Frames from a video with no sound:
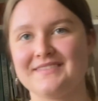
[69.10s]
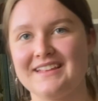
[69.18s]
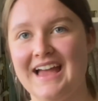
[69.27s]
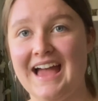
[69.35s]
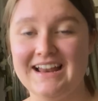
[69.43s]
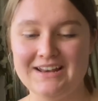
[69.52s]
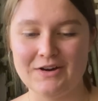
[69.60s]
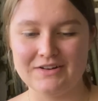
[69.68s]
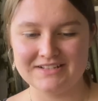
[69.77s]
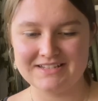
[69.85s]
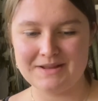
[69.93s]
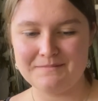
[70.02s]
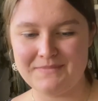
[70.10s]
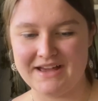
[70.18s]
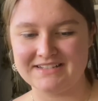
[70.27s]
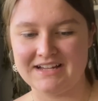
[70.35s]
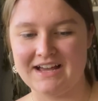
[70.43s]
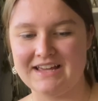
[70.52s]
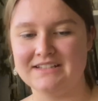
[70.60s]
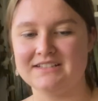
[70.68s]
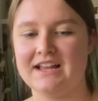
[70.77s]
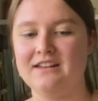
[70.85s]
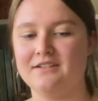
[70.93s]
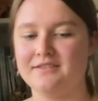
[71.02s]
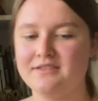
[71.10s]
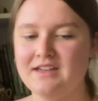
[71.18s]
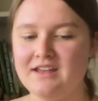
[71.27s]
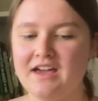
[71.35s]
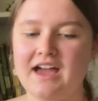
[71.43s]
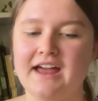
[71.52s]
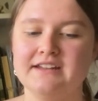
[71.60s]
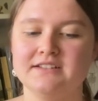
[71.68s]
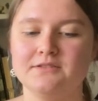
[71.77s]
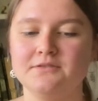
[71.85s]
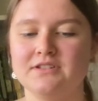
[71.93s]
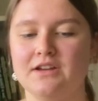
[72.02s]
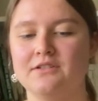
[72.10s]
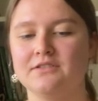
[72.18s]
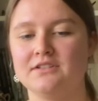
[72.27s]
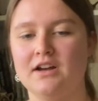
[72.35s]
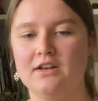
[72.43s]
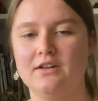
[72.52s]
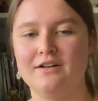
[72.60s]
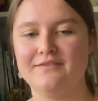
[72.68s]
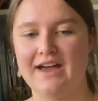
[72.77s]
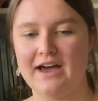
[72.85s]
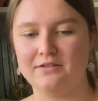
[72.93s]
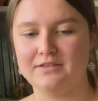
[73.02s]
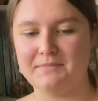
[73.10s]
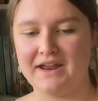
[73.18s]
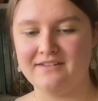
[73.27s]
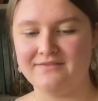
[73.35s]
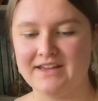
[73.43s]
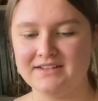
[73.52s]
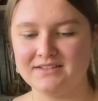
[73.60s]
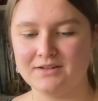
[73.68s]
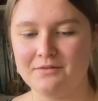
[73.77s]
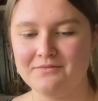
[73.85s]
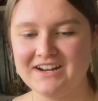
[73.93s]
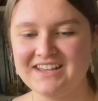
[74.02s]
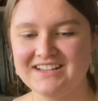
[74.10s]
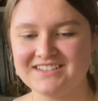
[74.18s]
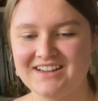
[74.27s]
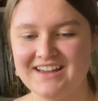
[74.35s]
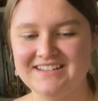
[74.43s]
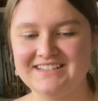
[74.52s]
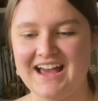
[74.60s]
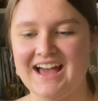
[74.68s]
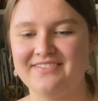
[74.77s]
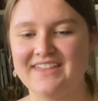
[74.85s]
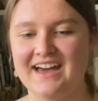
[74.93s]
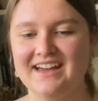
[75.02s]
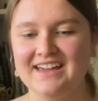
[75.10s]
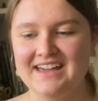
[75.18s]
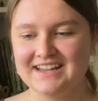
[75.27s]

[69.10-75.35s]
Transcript: a lot better. It's a lot thinner and it's also got a lot of health benefits, so I'm really excited to add that